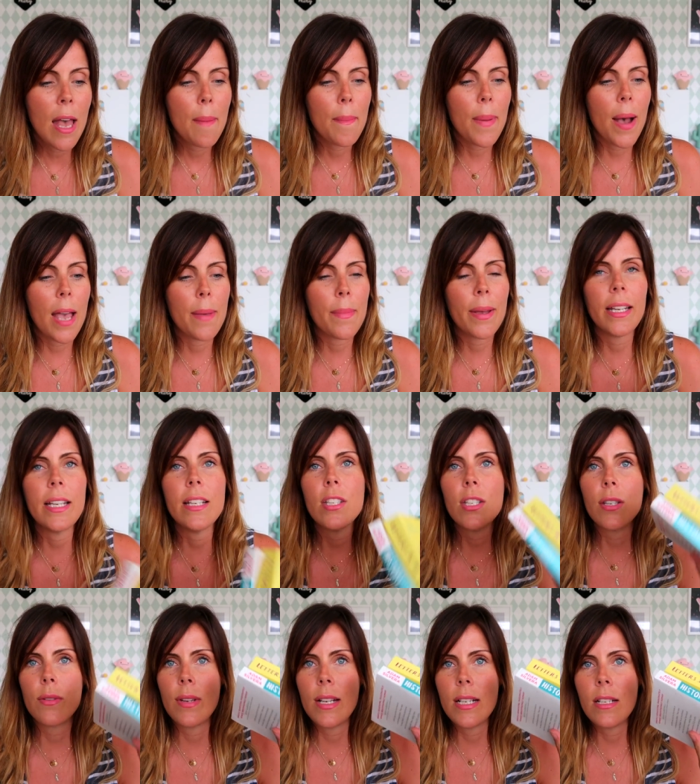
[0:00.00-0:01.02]
But I
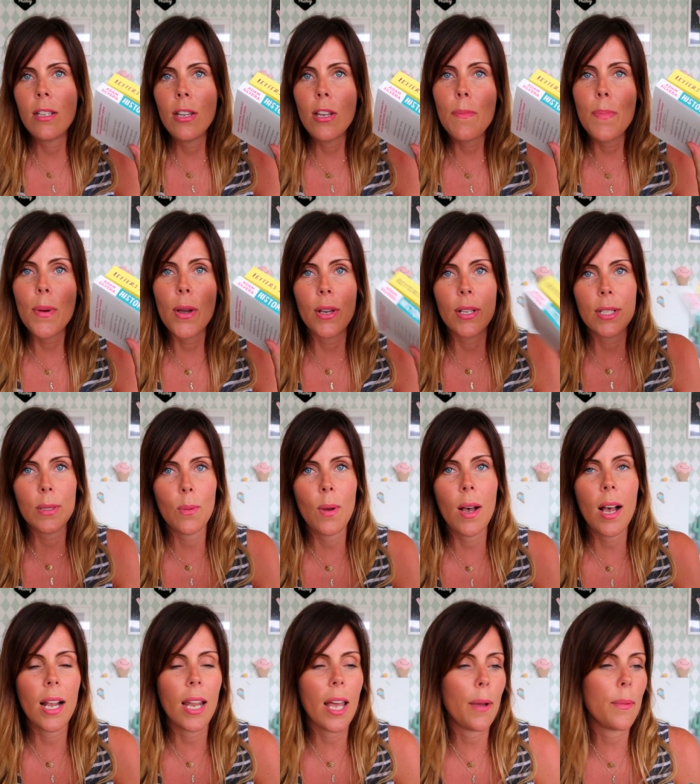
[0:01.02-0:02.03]
managed to read two books
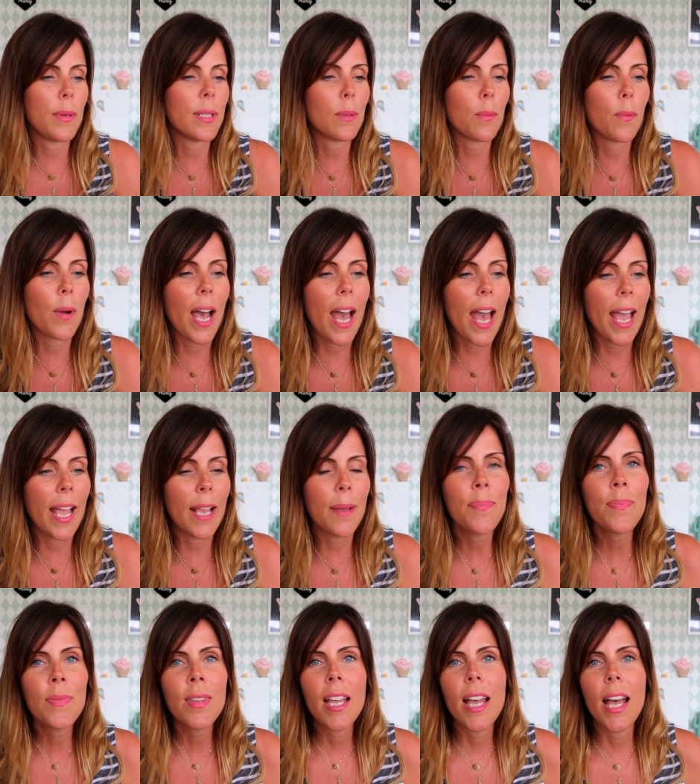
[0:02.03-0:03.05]
while I was away